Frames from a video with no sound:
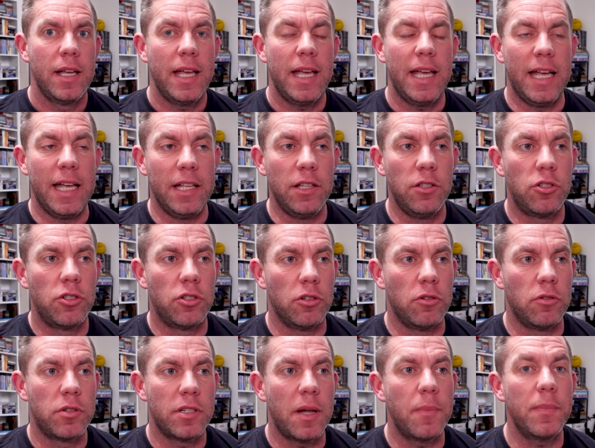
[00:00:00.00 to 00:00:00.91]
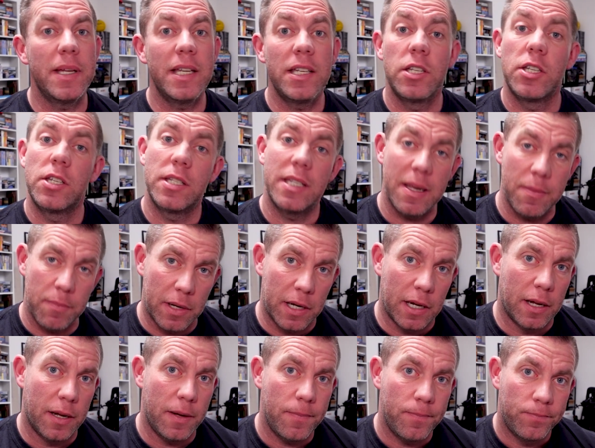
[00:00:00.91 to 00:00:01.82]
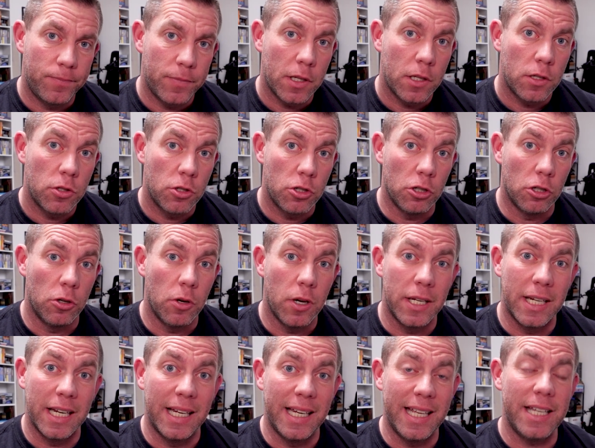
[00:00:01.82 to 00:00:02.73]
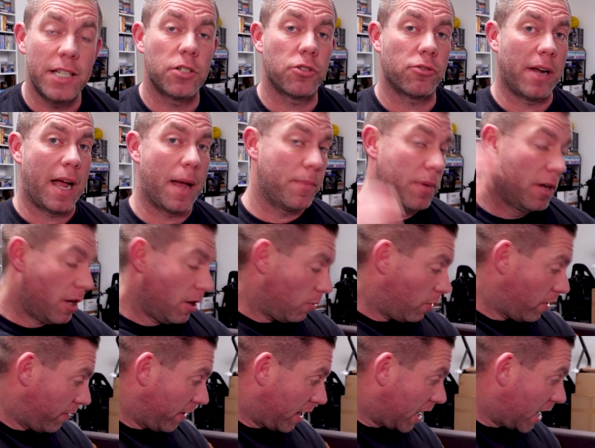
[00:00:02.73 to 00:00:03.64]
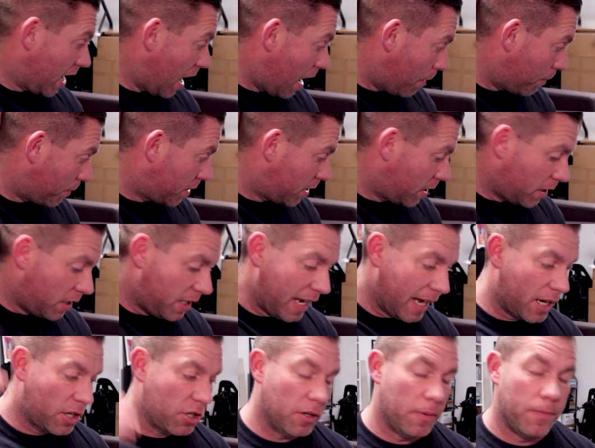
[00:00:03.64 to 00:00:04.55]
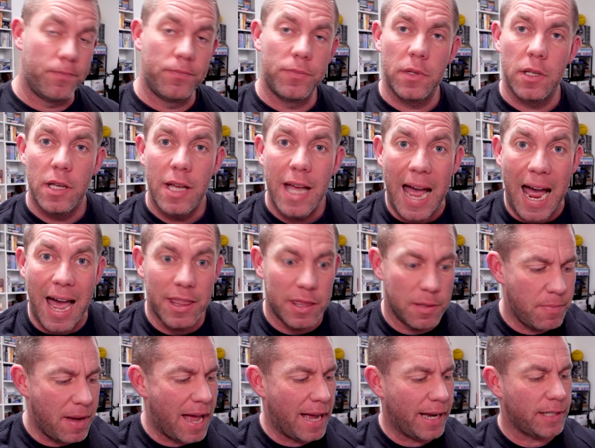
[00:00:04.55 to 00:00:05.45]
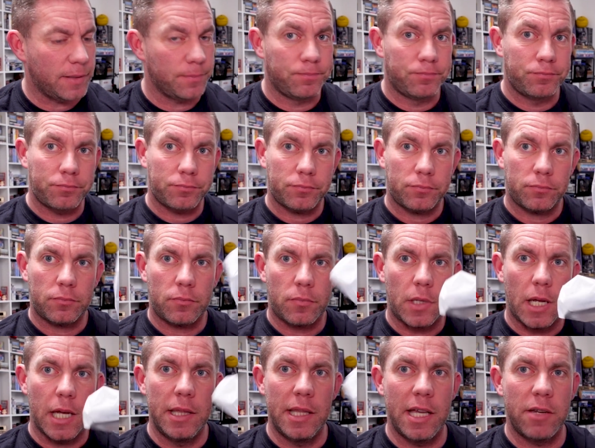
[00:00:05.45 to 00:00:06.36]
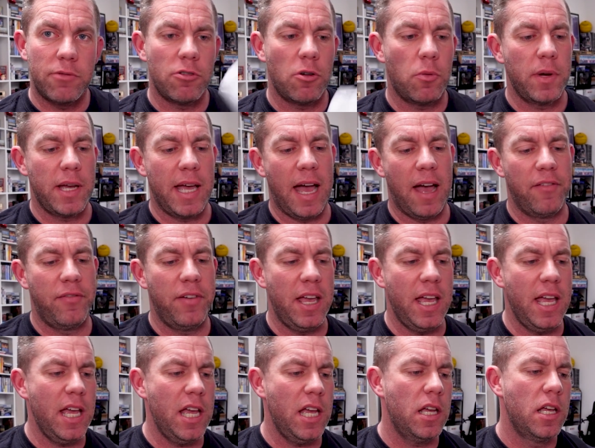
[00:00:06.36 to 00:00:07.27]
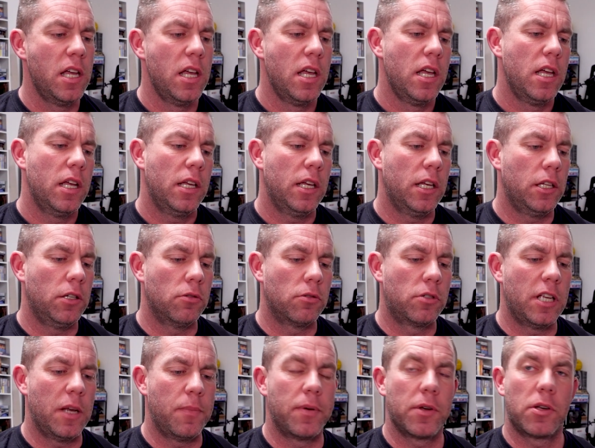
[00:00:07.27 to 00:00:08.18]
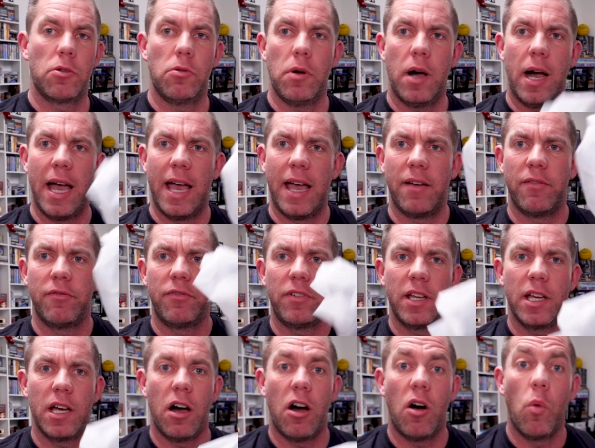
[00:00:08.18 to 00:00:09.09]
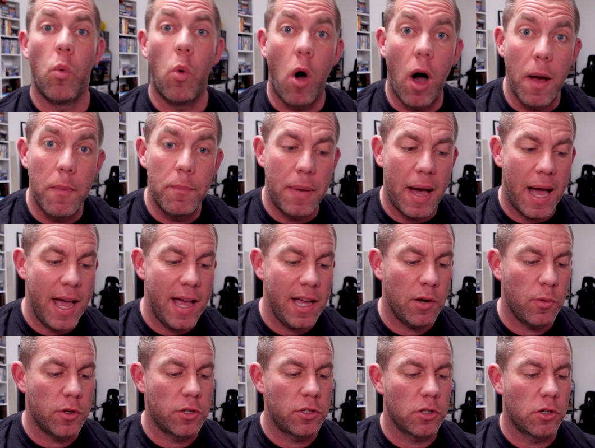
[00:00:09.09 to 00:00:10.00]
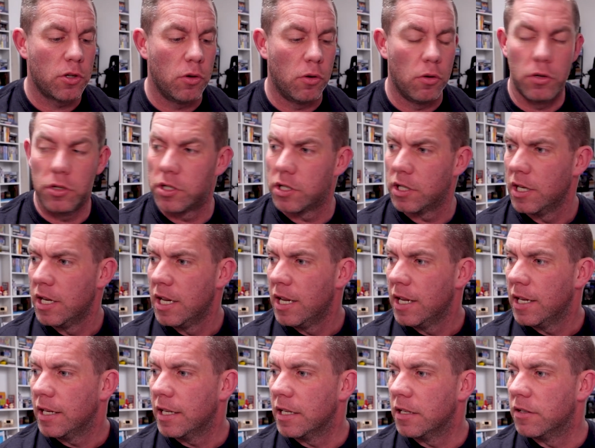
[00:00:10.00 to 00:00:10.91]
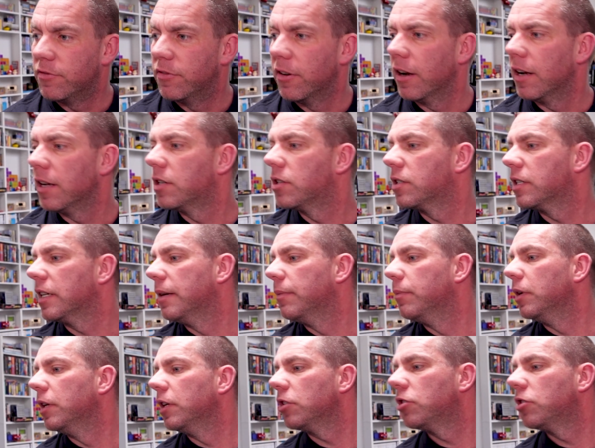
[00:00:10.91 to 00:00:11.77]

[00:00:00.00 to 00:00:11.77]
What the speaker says: into something similar to an Elite strap with a cupped section at the back. And that's what we have here in your typical AMVR white bag, which of course is very similar